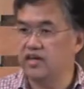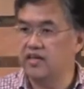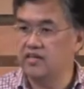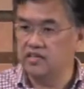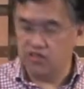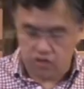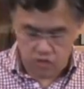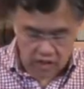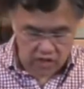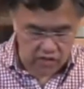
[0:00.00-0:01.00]
and
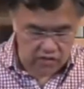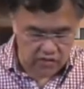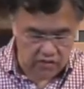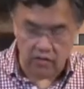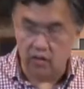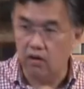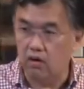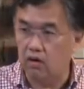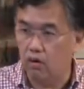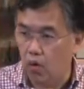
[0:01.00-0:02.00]
distractions
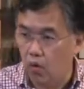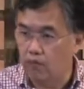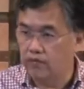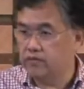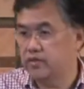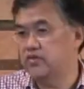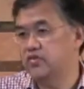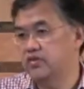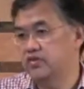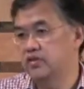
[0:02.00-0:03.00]
over
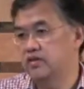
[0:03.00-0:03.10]
us.